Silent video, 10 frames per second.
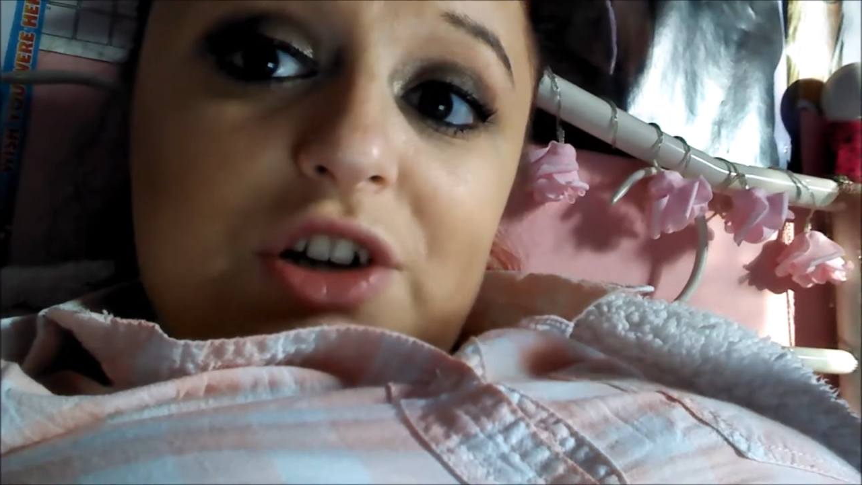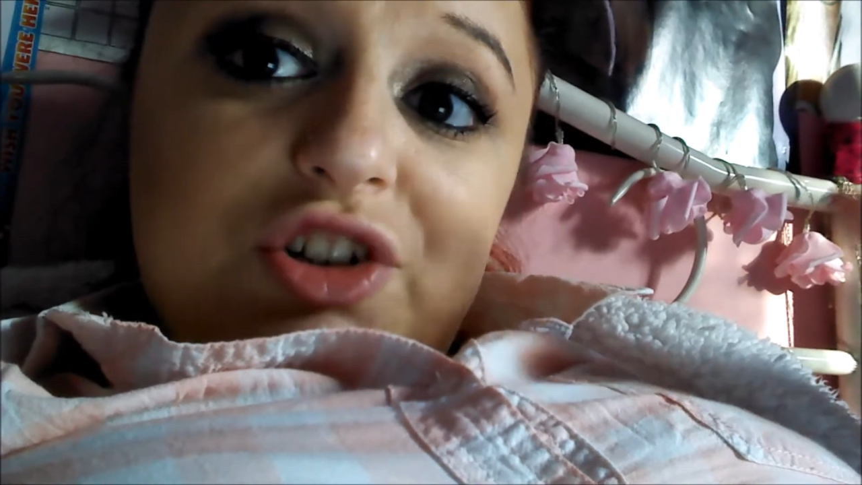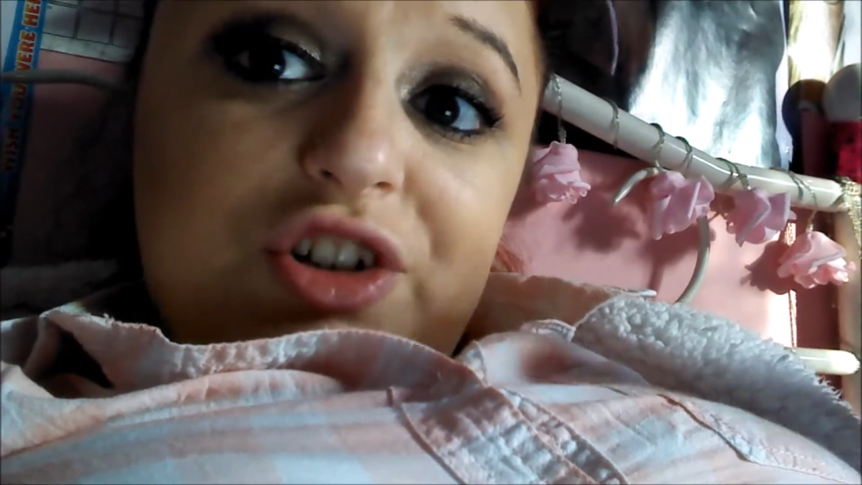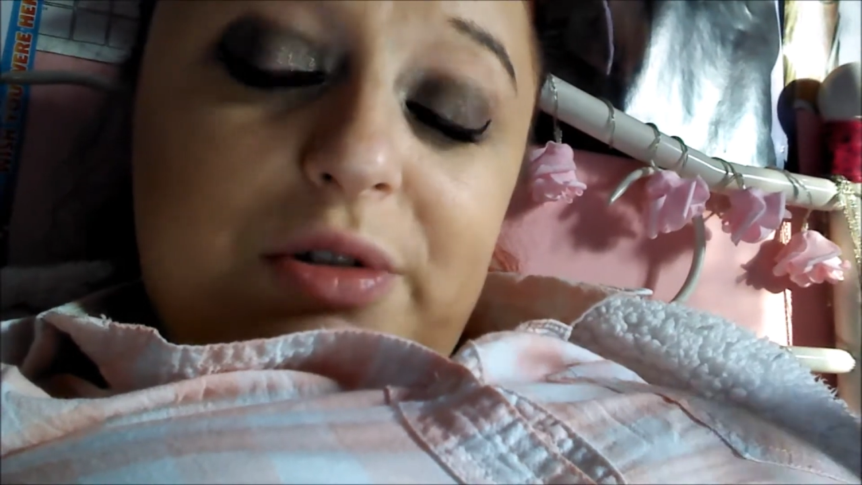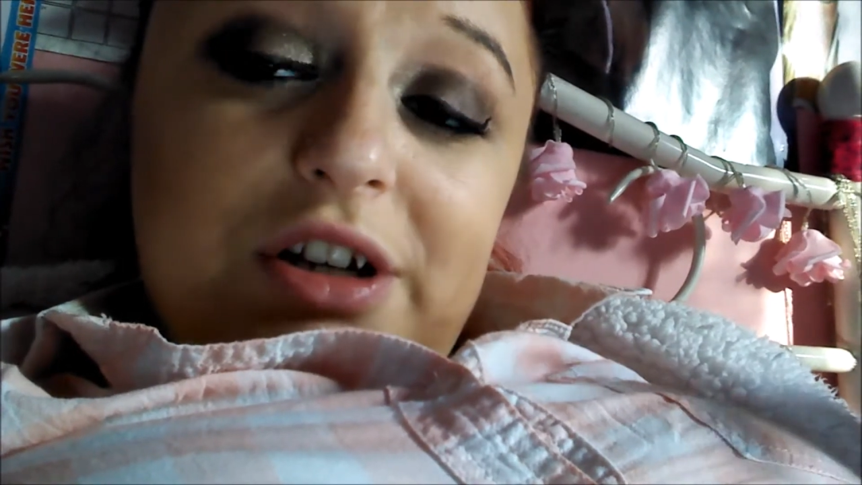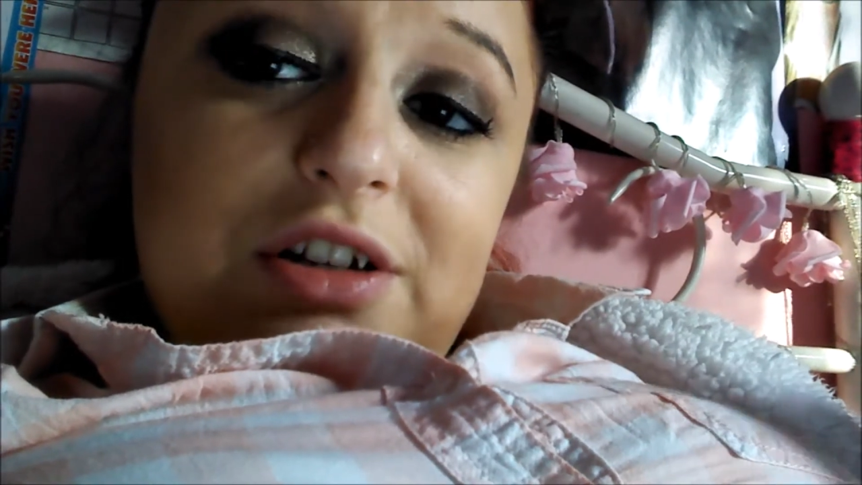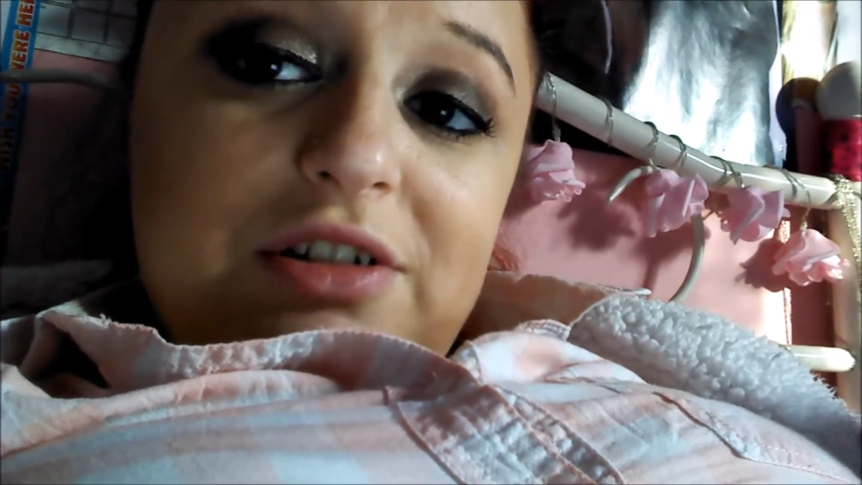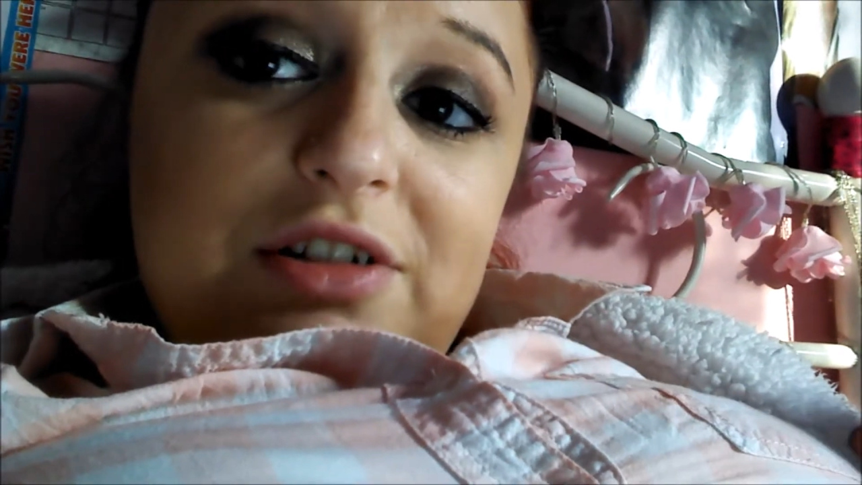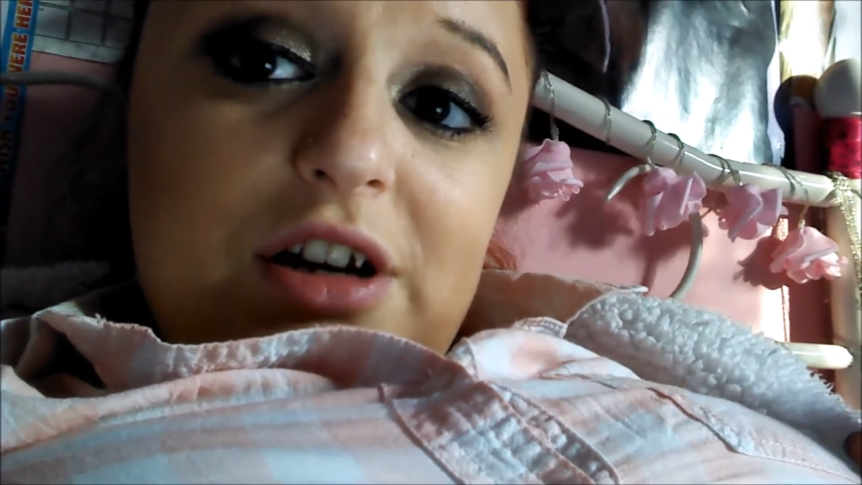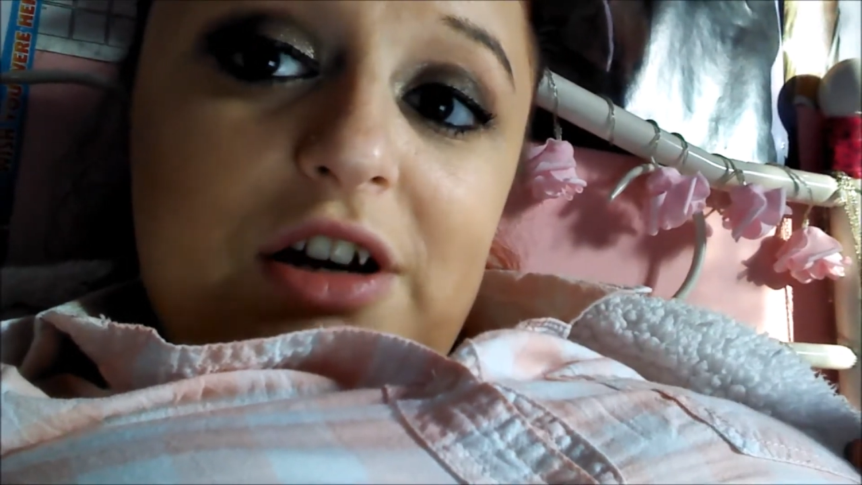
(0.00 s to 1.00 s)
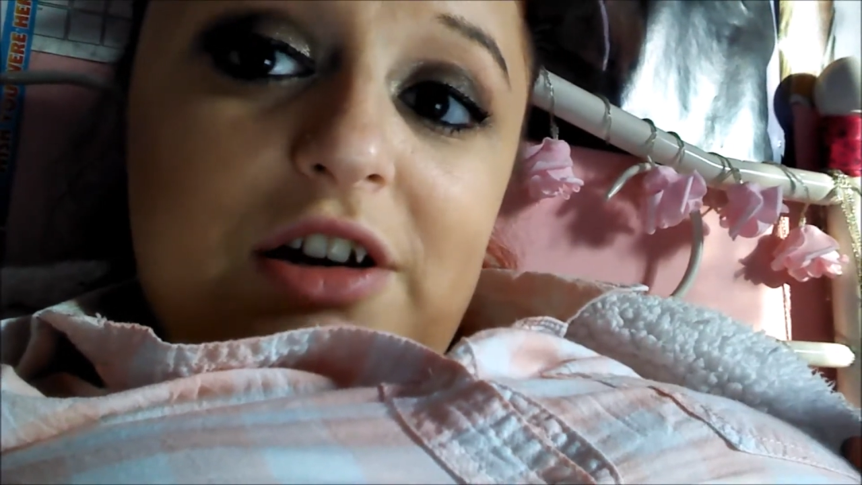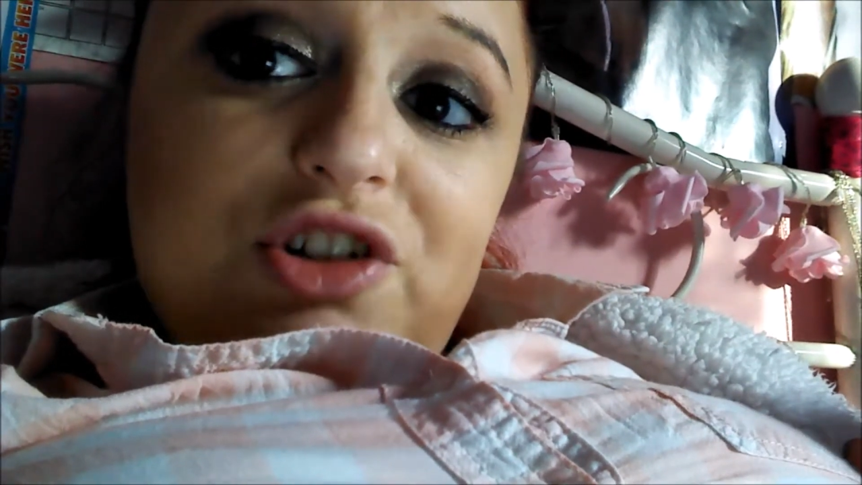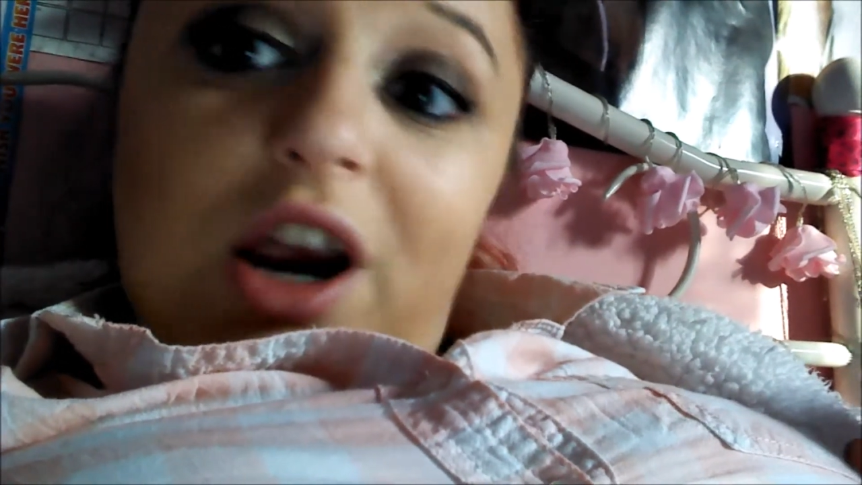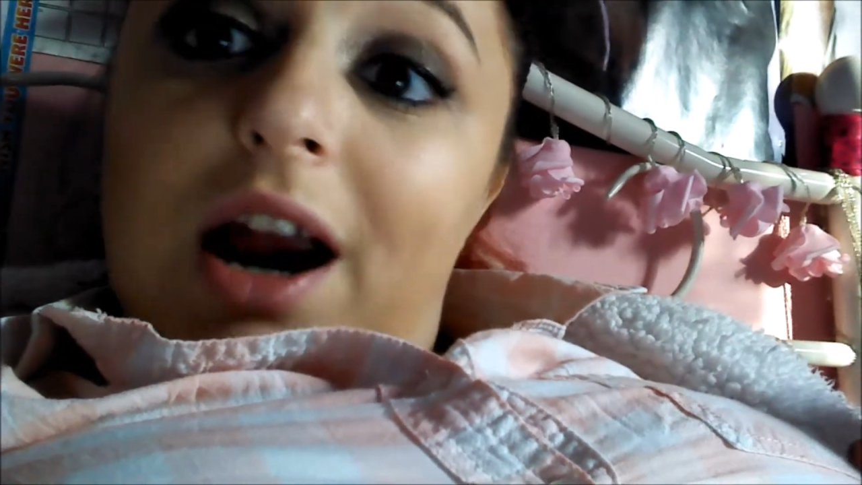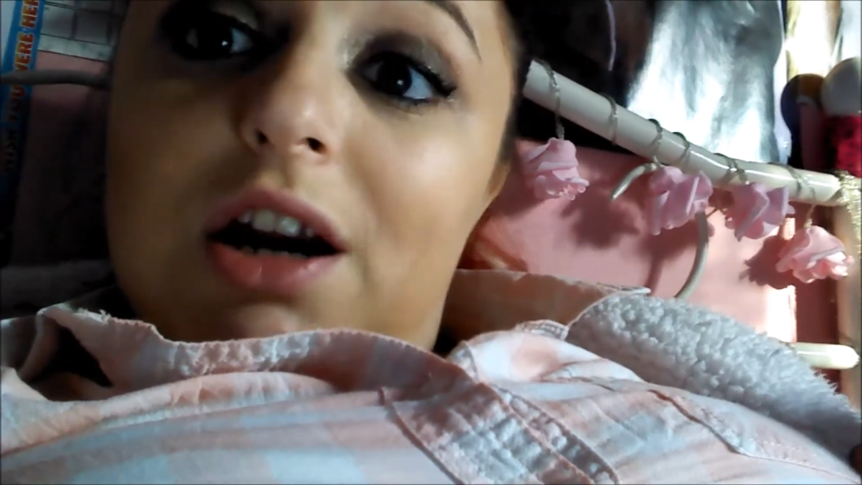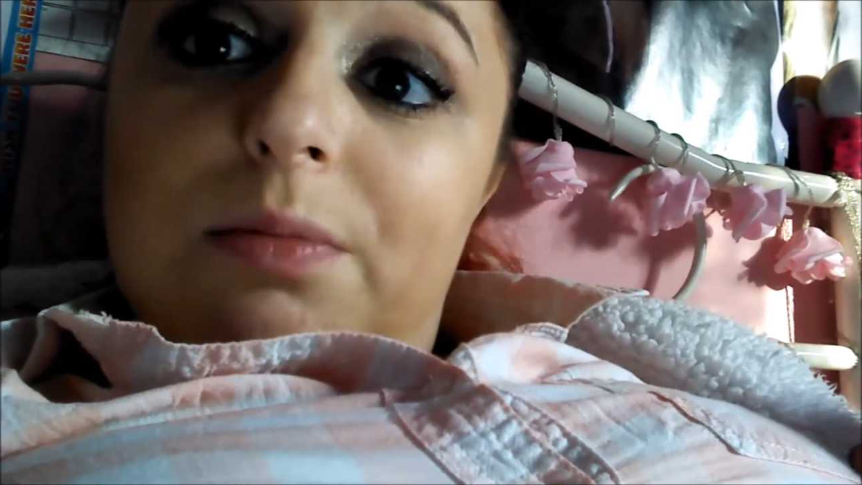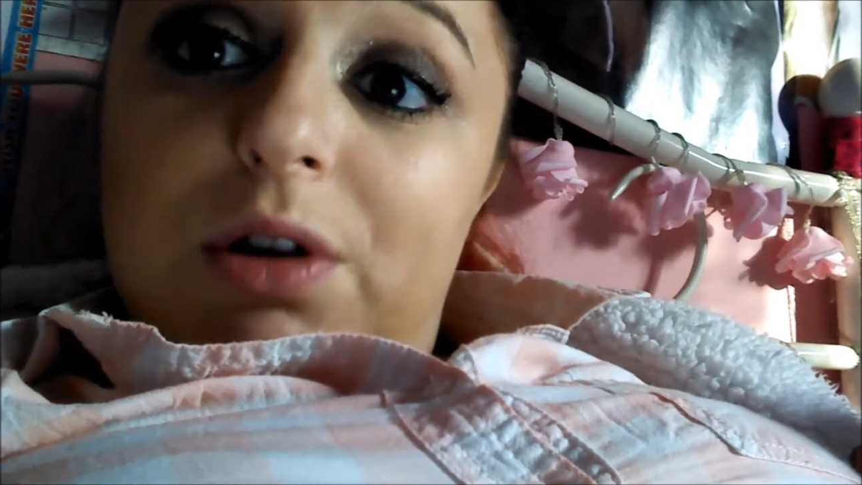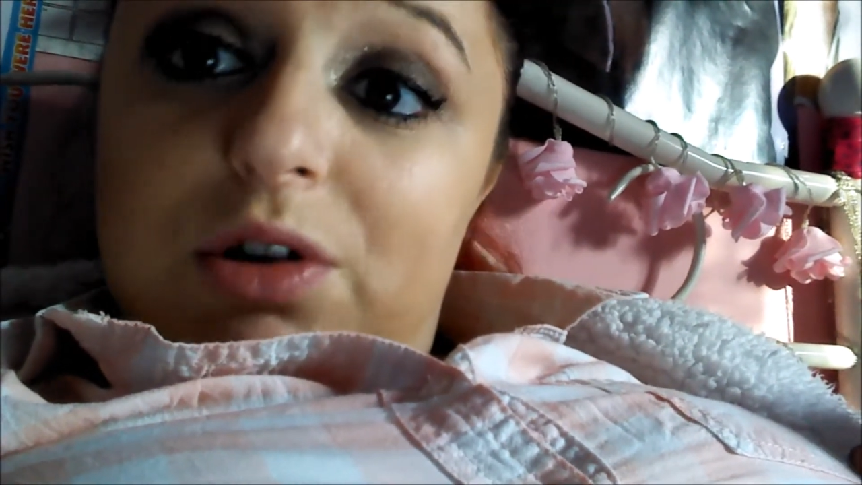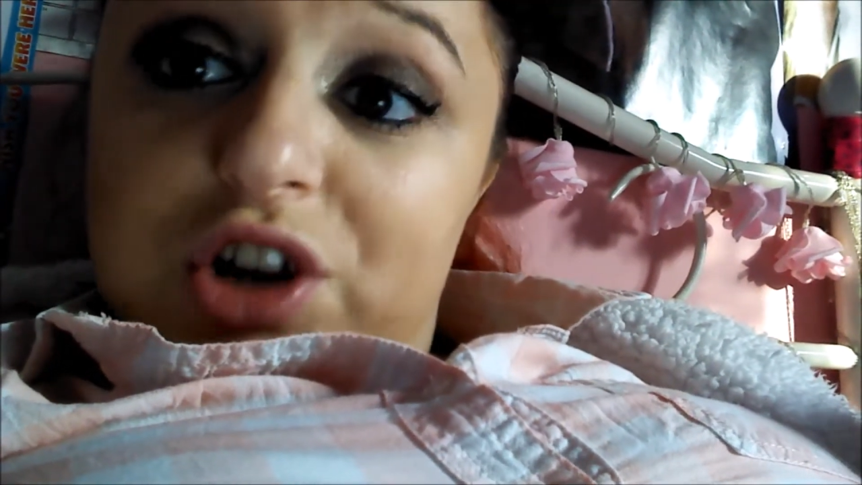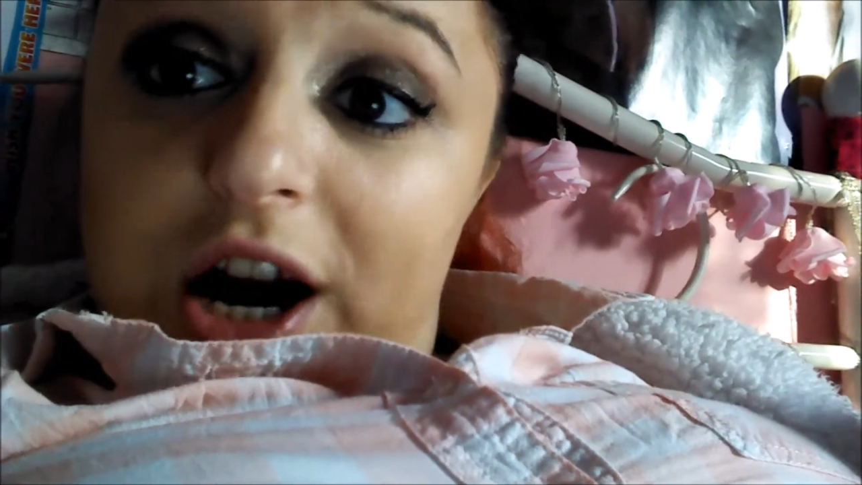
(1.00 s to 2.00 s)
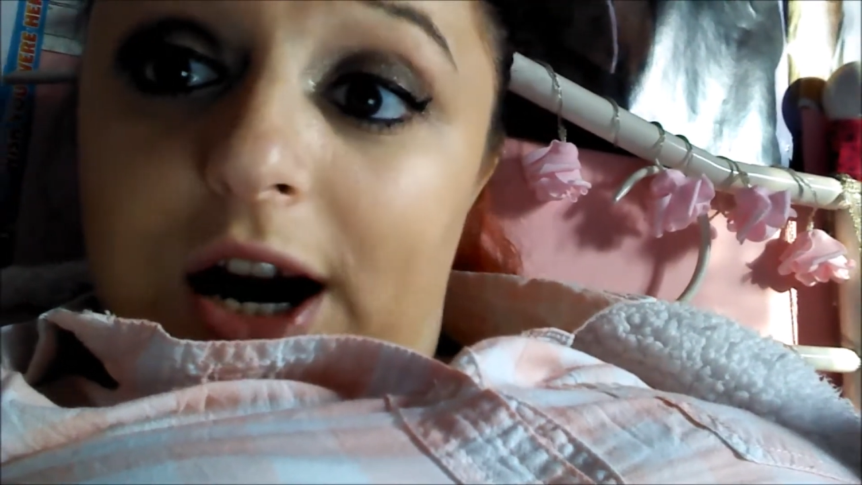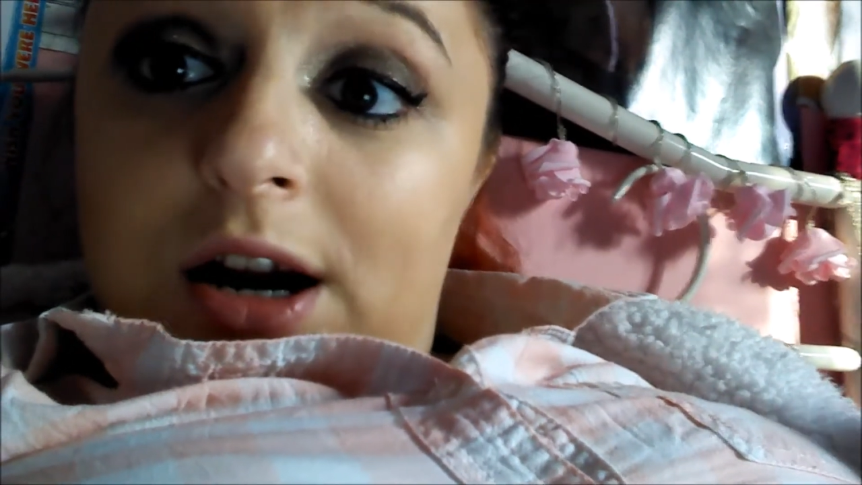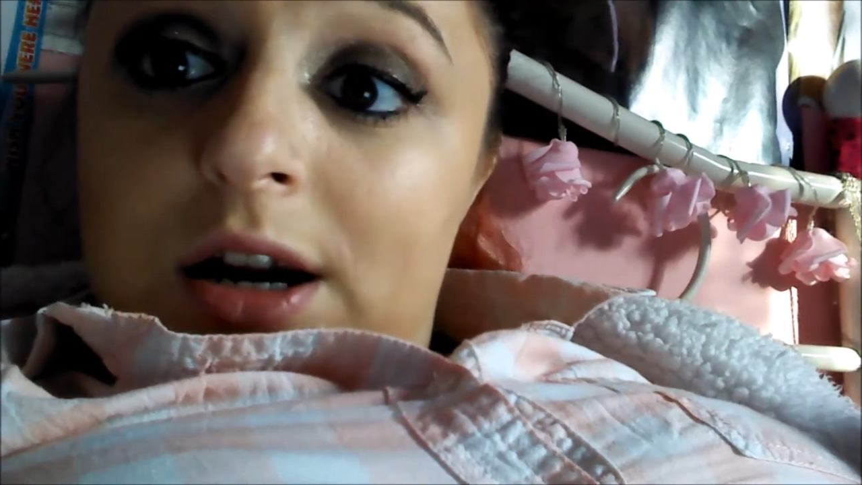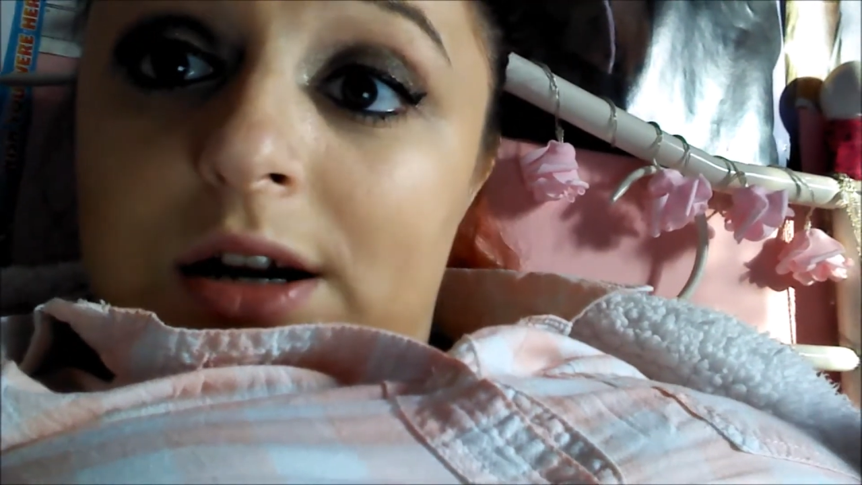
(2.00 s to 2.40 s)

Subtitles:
Stuart's chair, computer chair.